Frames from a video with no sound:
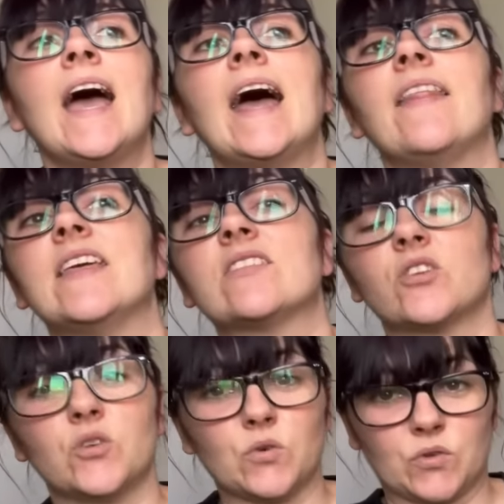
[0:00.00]
And this
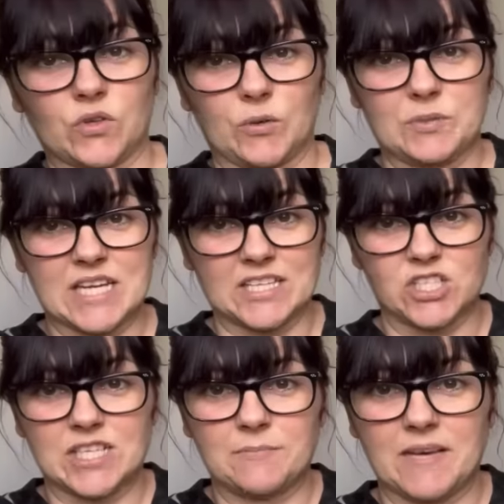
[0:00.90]
could also
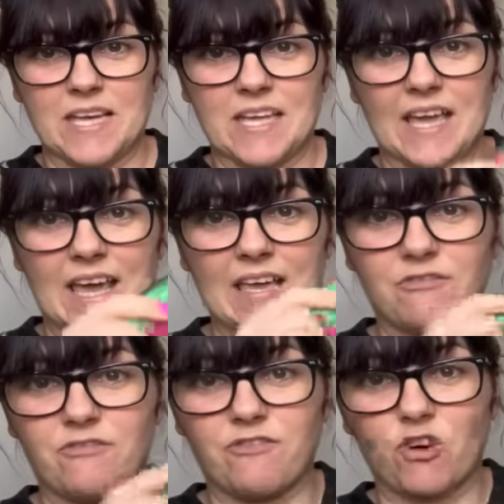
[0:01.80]
potentially be a
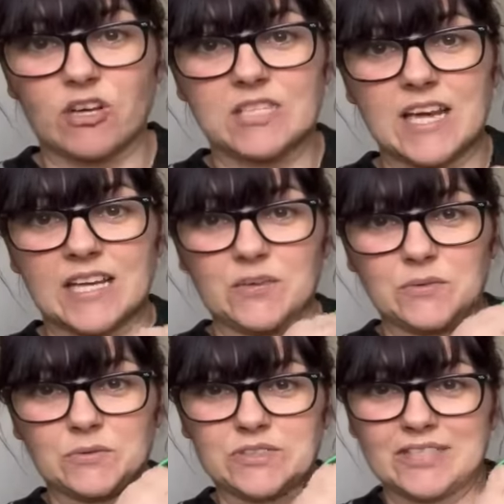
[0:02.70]

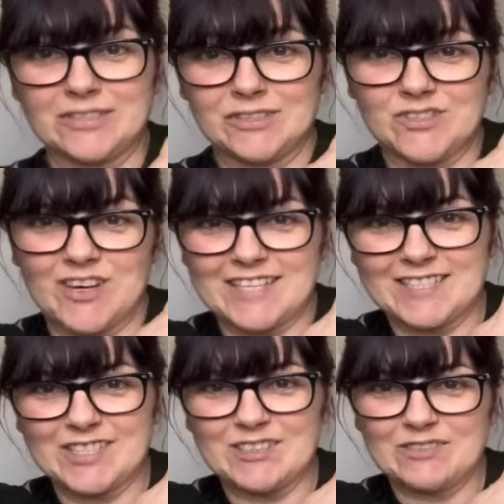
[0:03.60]
Frocktails
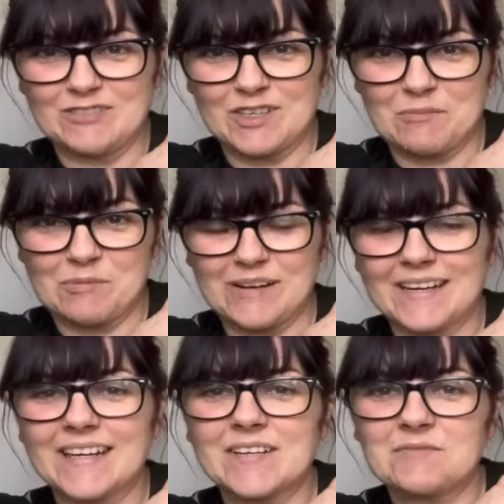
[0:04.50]
dress
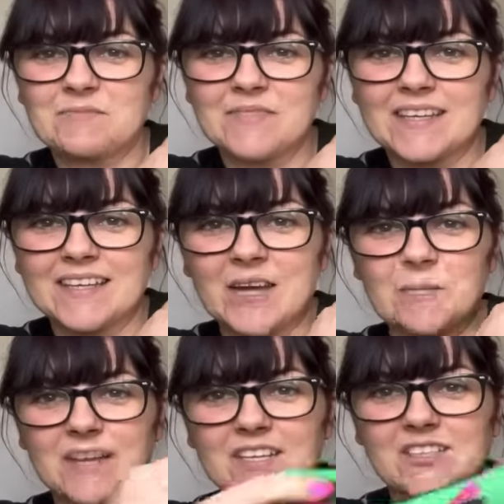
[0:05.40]
fabric. I
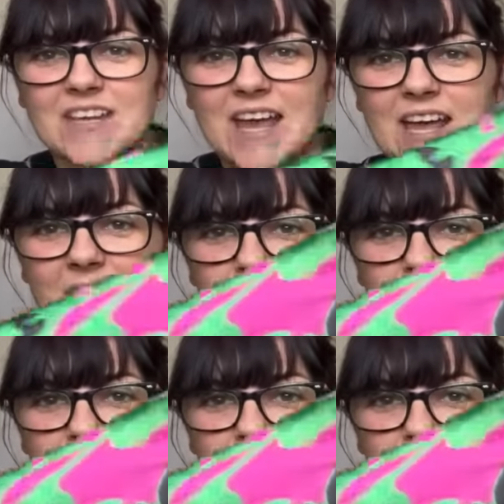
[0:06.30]
mean, just how